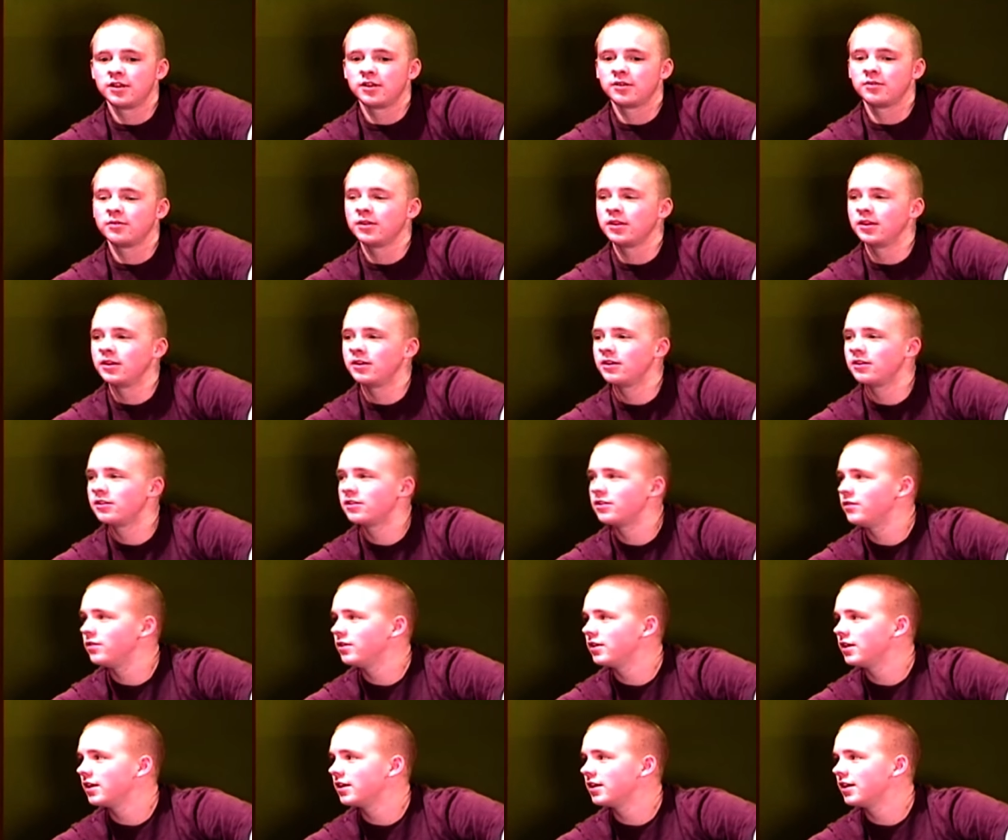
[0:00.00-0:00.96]
that it really hurts
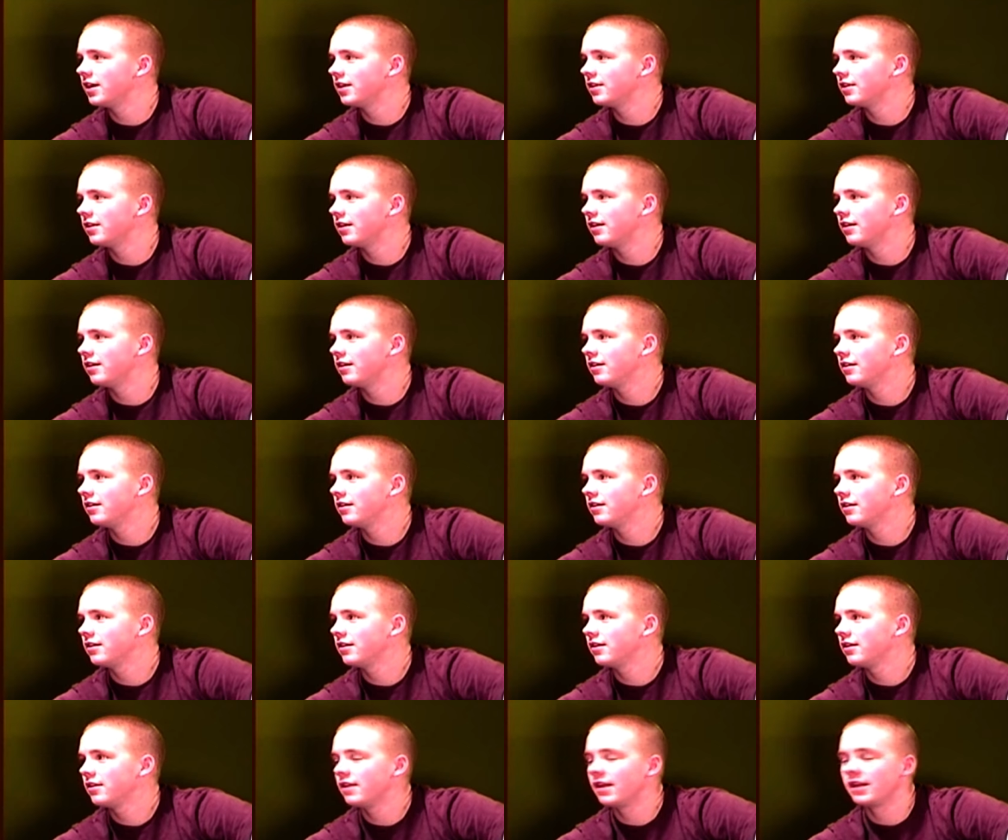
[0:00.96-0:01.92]
if you get kicked there.
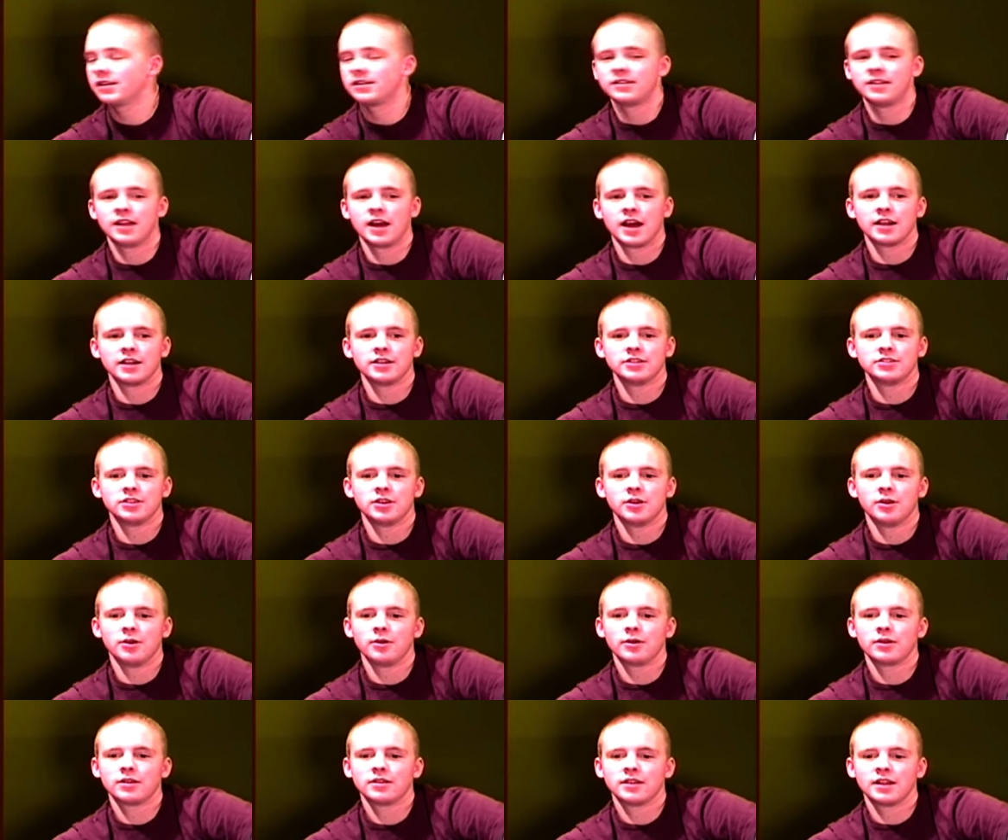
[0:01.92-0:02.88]
That's, true. that's not that's a
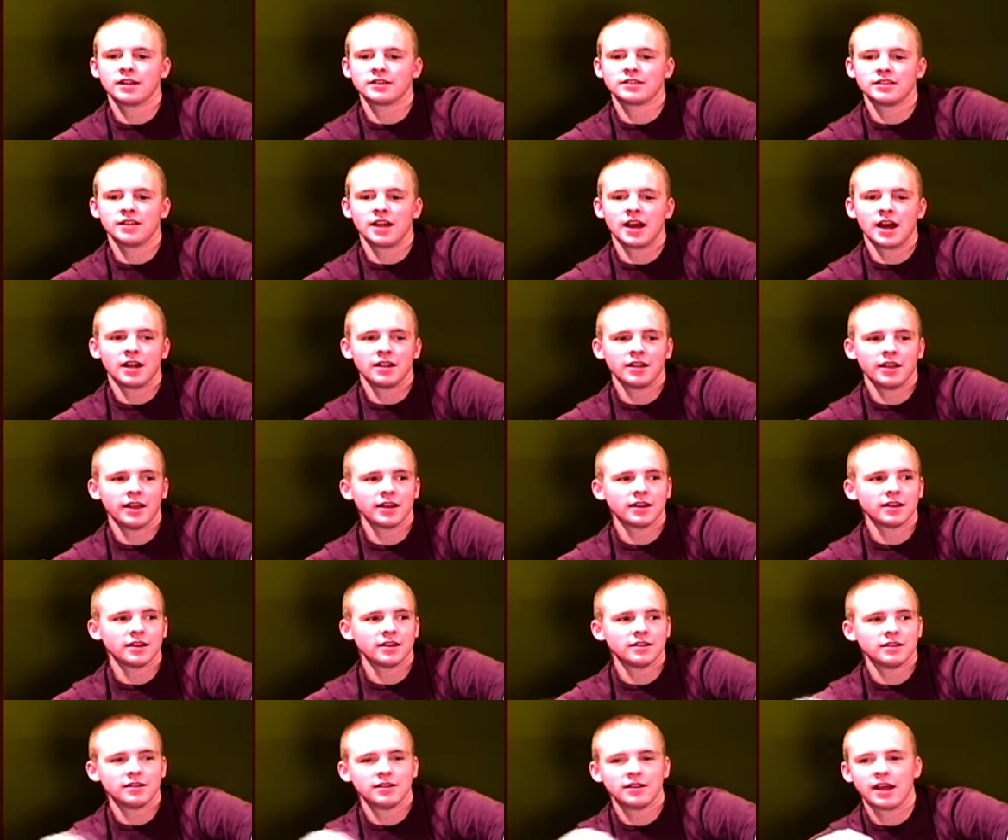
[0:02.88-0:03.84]
joke. That's true. not like
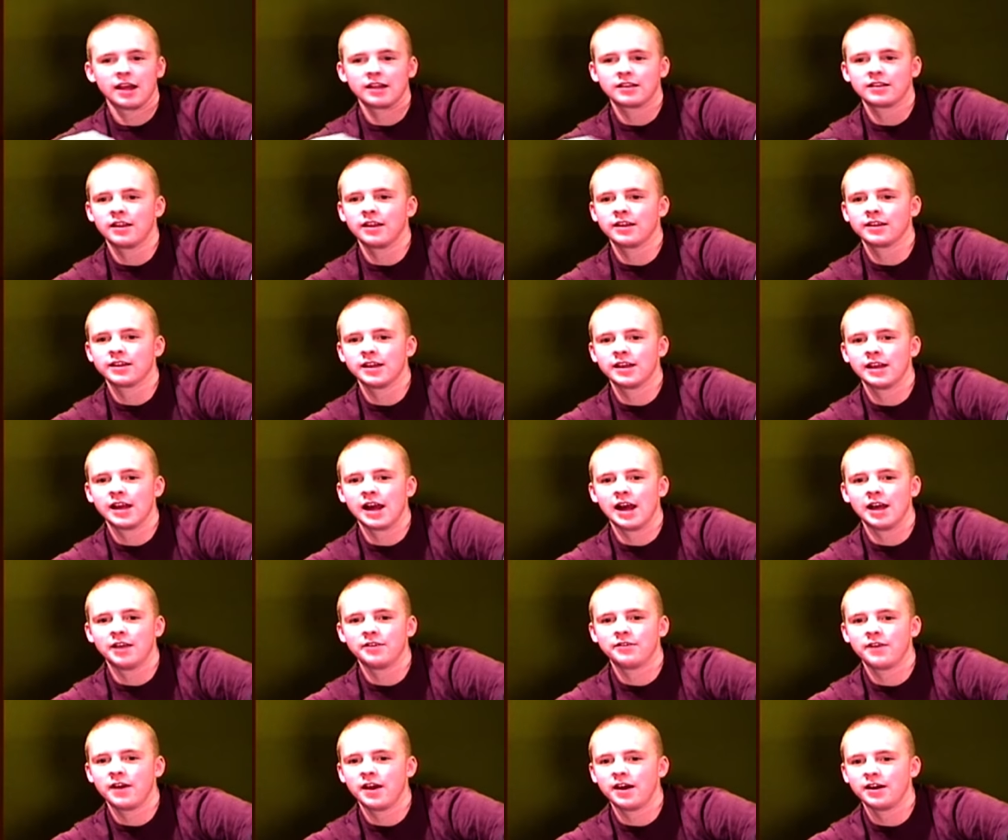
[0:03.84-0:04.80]
a that's not like a
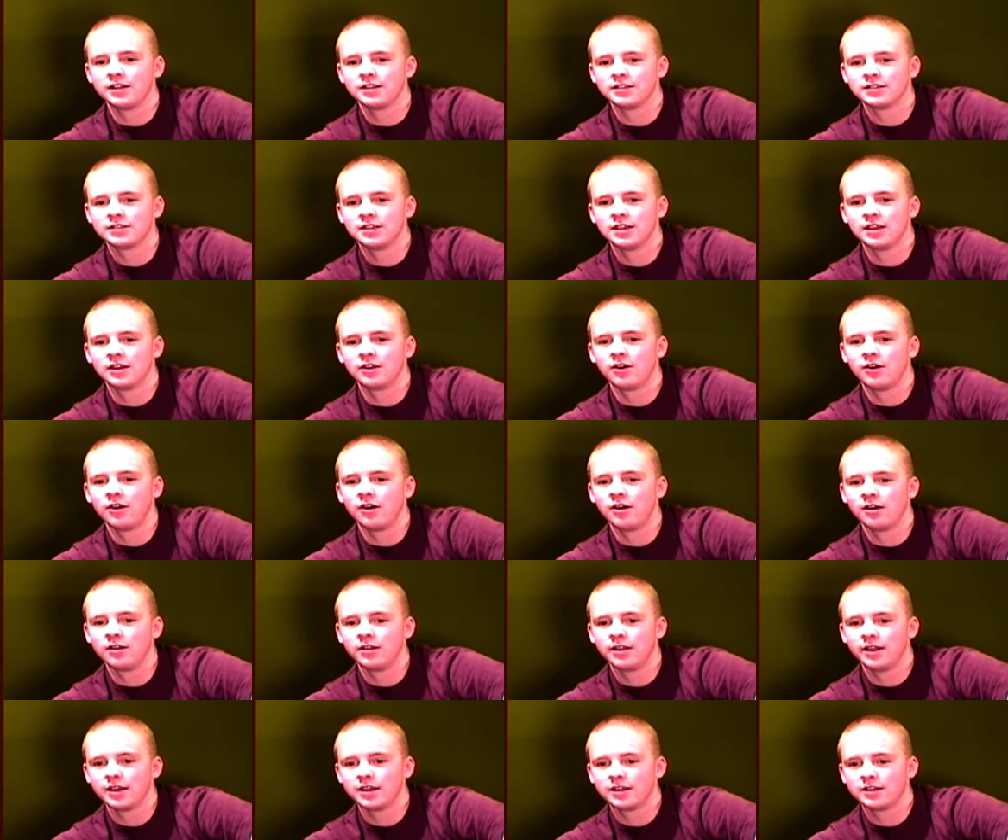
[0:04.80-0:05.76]
guy fallacy at
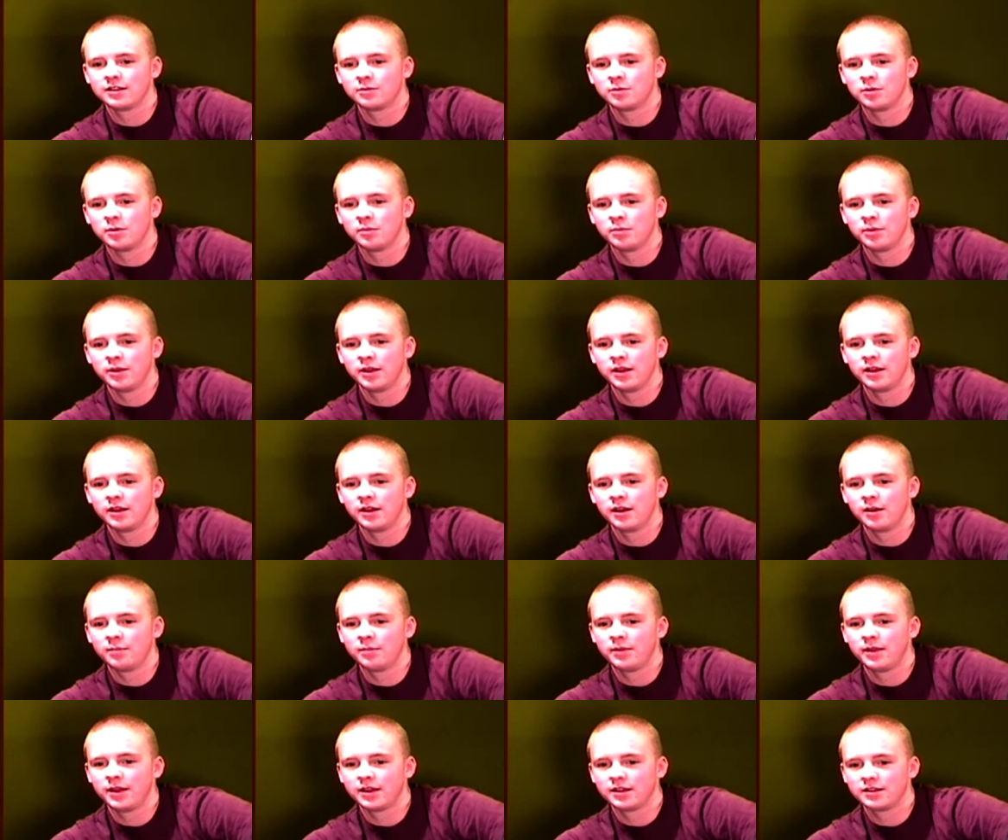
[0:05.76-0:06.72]
all. Like it's been played
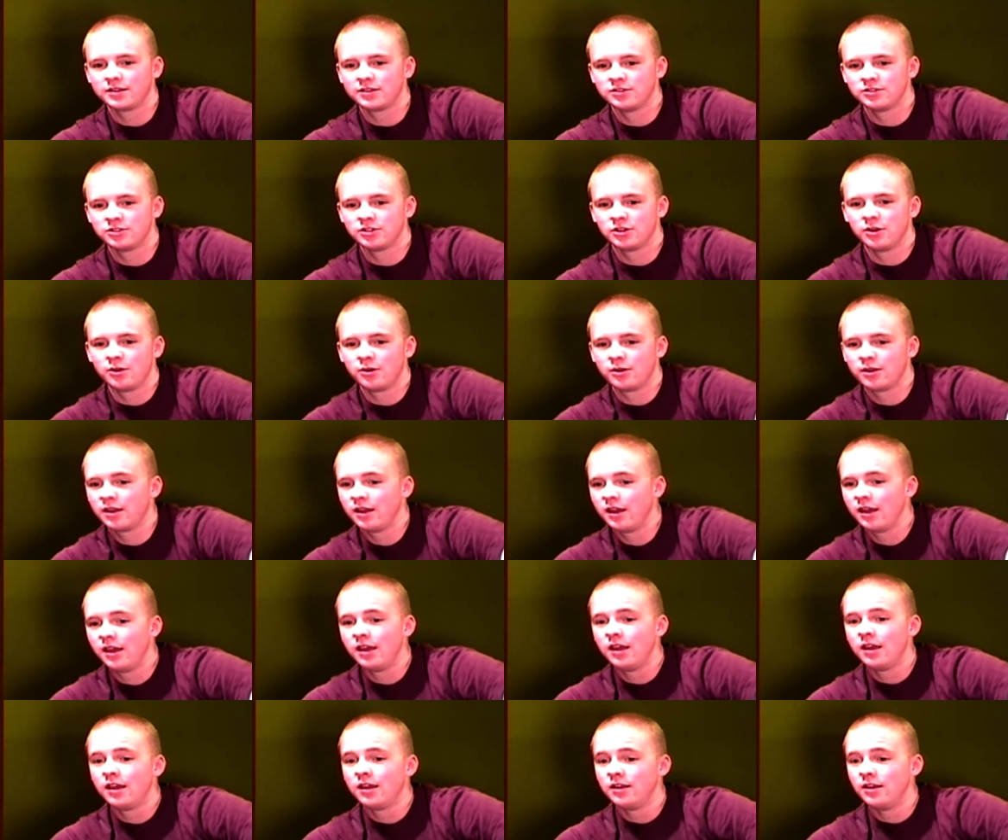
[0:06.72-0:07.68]
up like it's a joke.
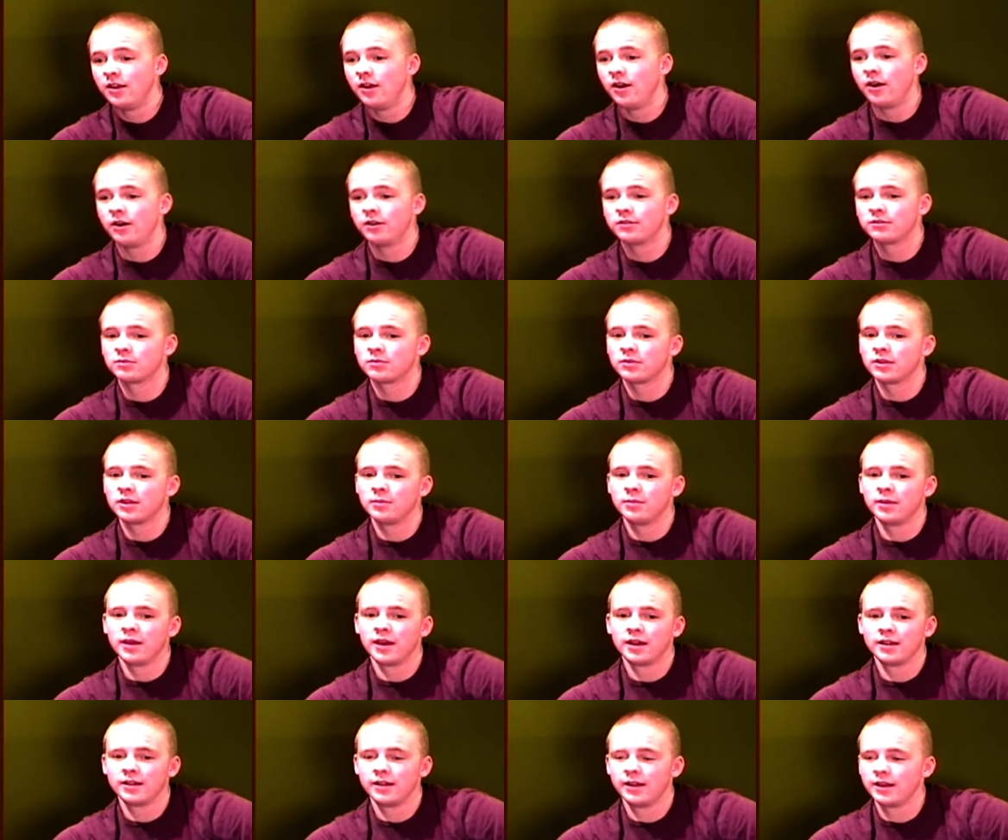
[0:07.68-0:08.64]
No, it's really
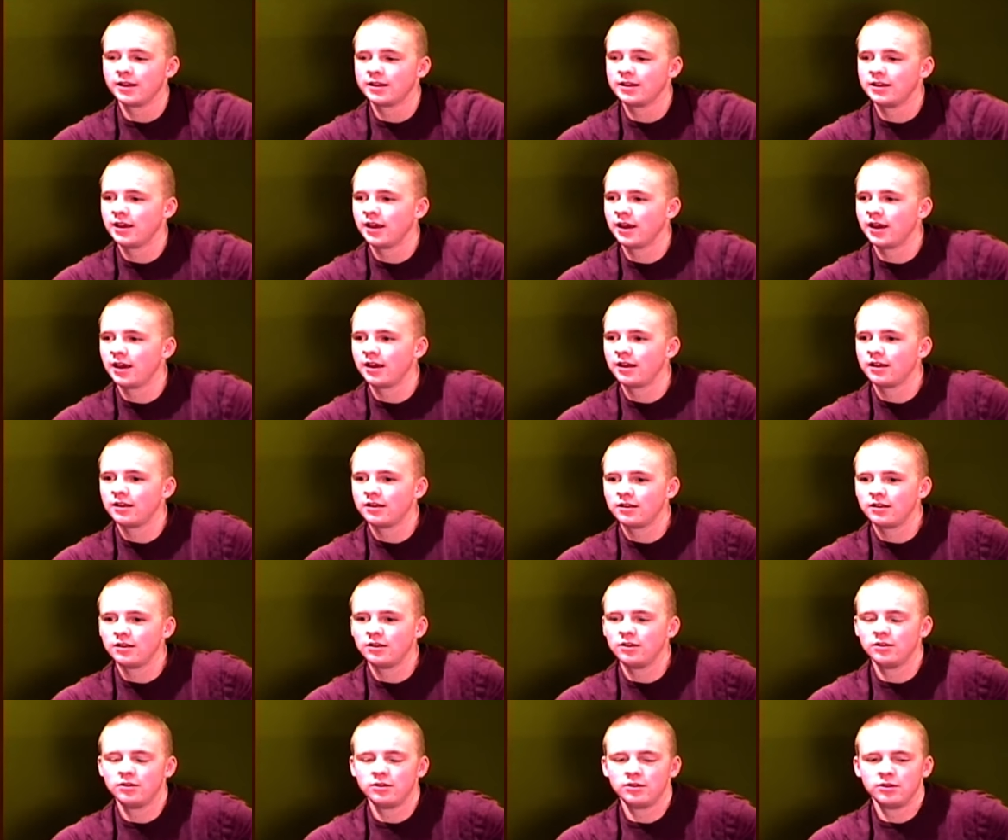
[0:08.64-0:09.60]
bad. Like yeah,
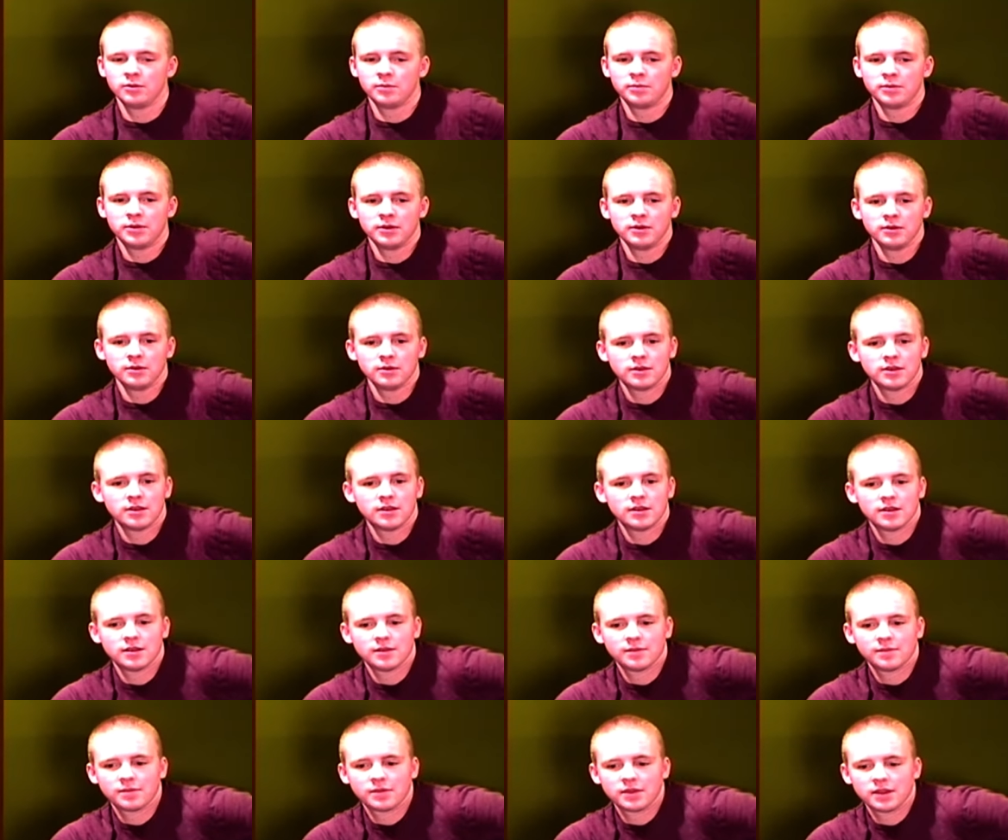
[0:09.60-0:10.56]
you, will puke.
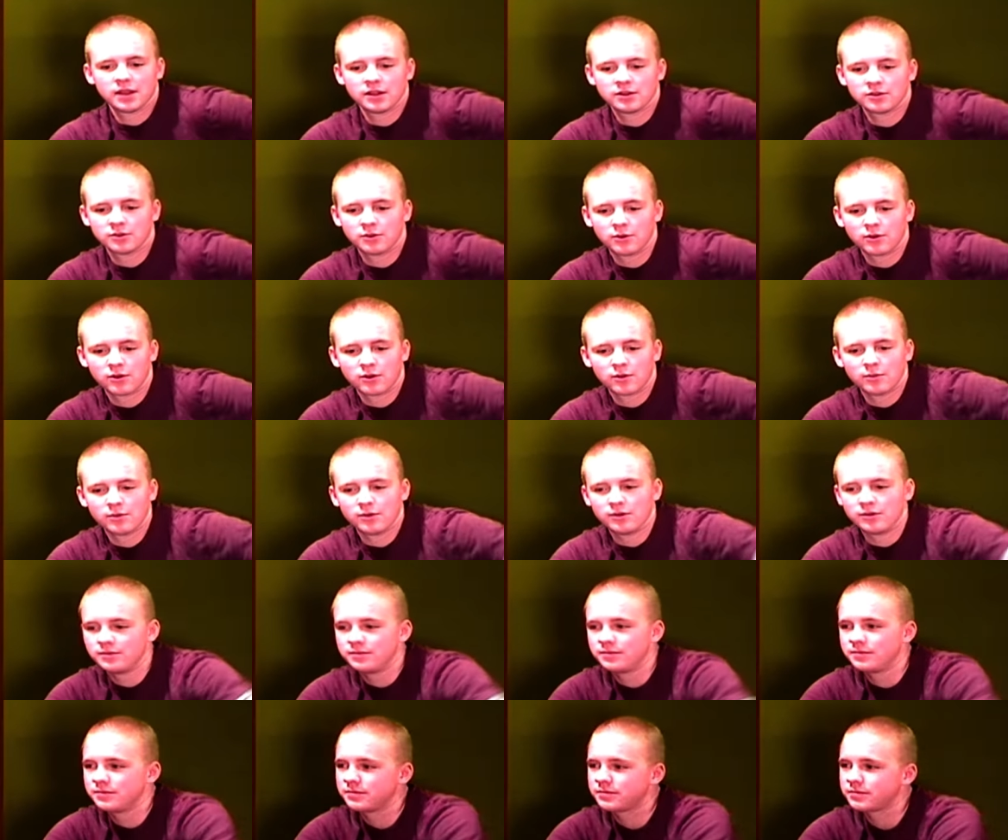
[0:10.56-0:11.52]
It's Junk. horrible.